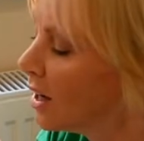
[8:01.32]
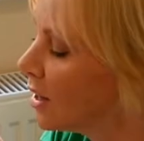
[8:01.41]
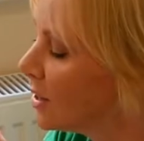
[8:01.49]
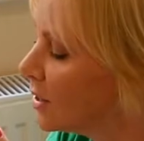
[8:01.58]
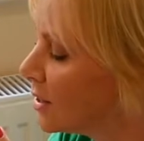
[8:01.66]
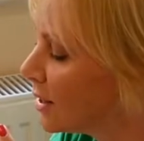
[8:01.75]

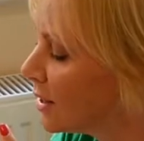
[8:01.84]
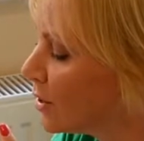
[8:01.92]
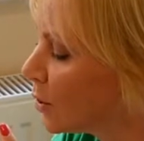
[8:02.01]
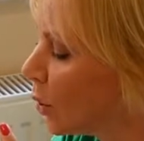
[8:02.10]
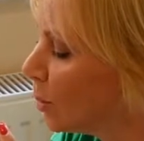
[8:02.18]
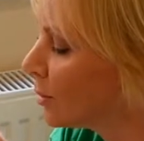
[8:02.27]

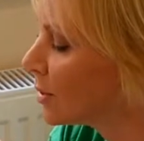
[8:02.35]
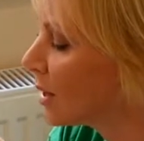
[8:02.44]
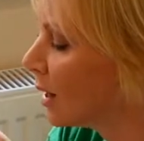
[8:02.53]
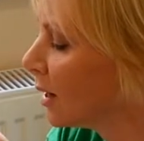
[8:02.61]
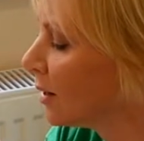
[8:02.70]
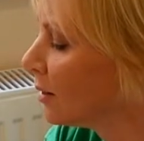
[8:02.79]
It's almost
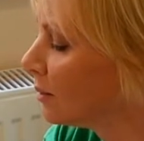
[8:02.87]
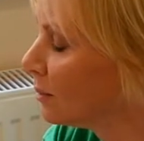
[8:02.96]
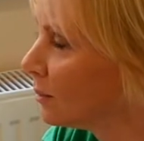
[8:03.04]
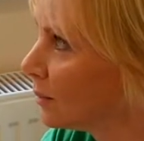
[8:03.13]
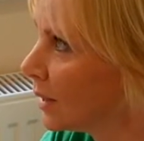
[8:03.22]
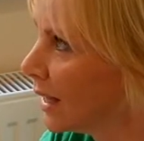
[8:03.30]
like
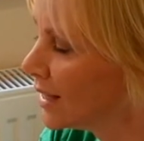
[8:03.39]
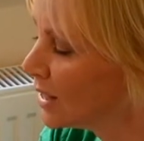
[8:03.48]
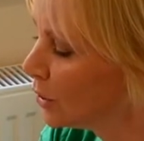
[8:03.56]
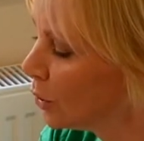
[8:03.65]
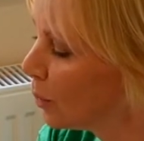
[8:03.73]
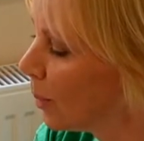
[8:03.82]

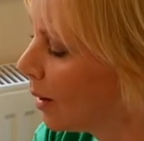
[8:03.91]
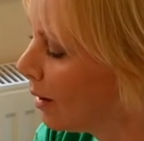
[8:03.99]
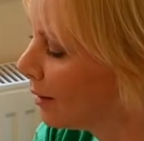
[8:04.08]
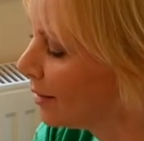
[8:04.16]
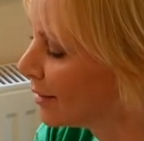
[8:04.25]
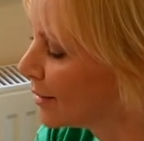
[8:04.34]
getting your
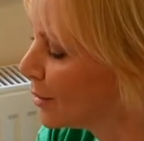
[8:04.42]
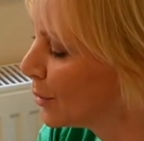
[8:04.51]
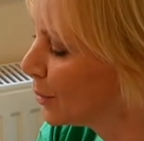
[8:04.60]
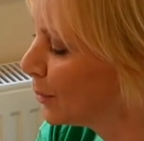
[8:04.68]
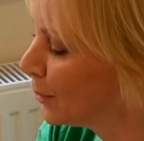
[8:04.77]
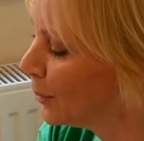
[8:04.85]
partner
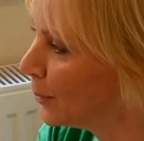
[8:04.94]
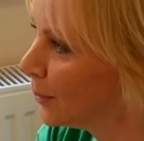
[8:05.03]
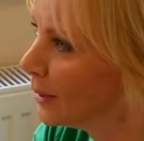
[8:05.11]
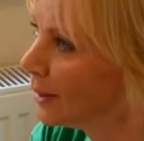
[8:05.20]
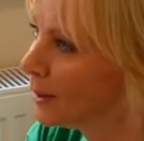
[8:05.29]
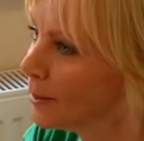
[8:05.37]
to,
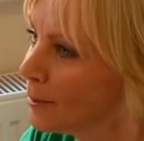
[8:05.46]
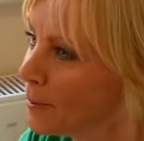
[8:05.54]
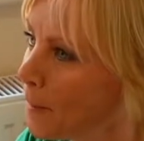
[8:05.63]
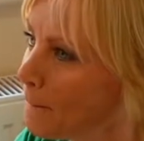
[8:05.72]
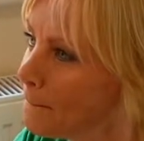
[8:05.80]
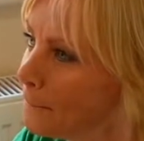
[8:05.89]

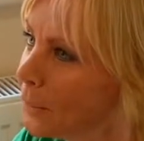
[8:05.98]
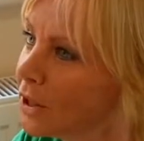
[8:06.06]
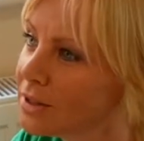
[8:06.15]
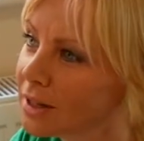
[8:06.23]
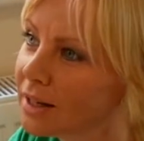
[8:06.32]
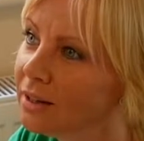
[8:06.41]

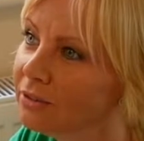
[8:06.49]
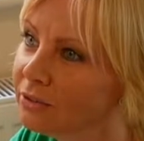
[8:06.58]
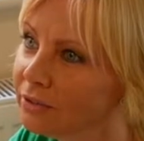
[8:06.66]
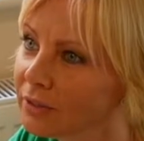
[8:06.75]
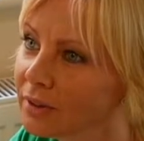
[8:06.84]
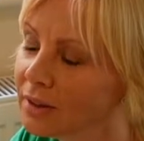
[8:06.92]
because if
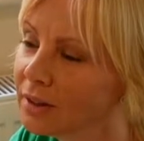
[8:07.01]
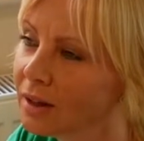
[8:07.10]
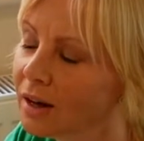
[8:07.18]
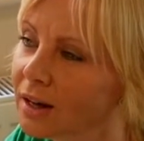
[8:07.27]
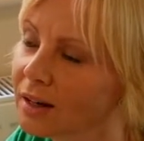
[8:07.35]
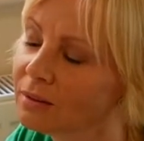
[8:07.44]

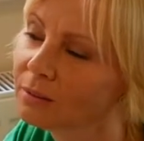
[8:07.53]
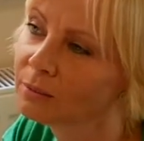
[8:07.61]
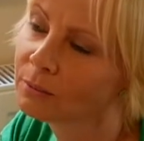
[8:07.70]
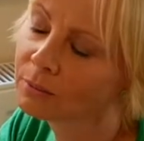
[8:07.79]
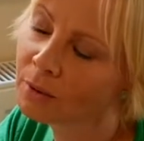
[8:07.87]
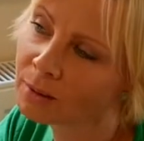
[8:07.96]

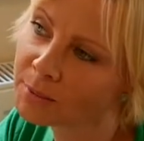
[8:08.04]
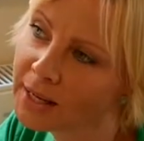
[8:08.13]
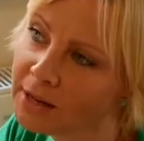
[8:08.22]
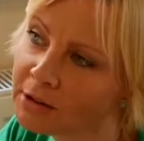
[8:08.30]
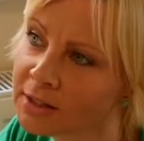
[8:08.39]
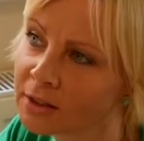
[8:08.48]
what I'm
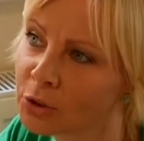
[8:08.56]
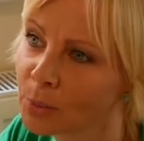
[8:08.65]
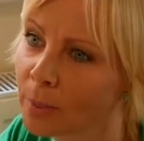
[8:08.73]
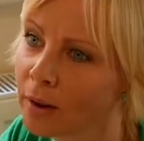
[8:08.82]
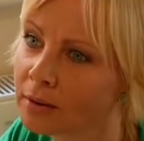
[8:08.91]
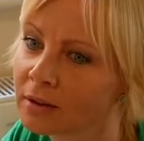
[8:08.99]
hearing that your
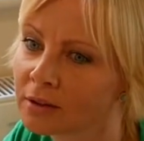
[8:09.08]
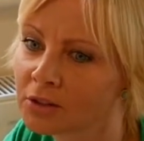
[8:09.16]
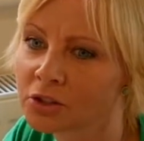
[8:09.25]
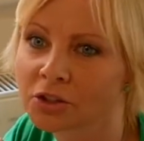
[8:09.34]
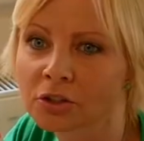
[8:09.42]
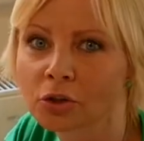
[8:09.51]
partner
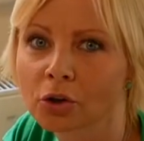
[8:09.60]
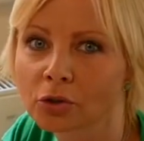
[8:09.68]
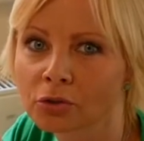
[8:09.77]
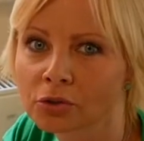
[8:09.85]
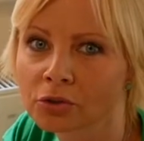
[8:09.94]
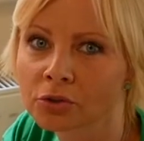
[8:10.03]
is just
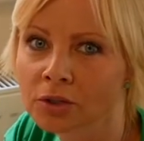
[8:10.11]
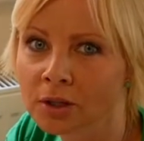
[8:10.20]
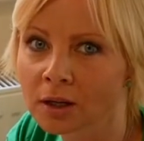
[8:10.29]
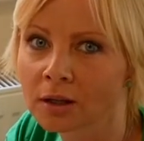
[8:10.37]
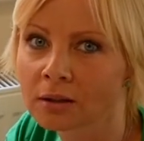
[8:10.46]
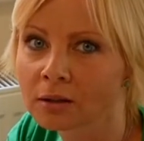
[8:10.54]
got to
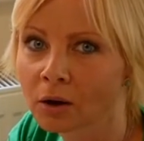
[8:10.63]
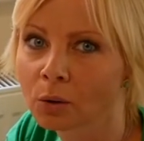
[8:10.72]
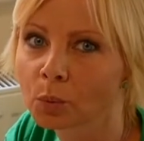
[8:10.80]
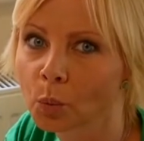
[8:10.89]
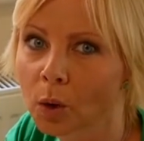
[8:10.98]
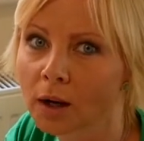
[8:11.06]
stuck in their
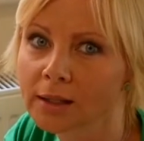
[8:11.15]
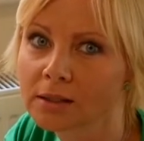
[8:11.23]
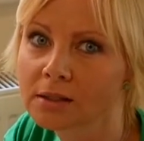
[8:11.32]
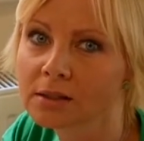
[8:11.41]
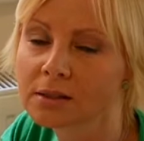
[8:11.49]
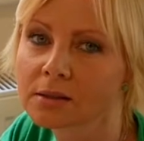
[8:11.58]
own
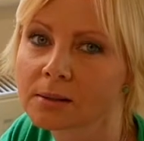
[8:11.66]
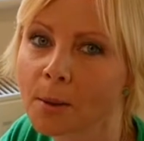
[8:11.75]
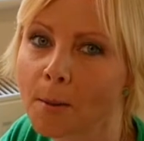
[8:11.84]
ways,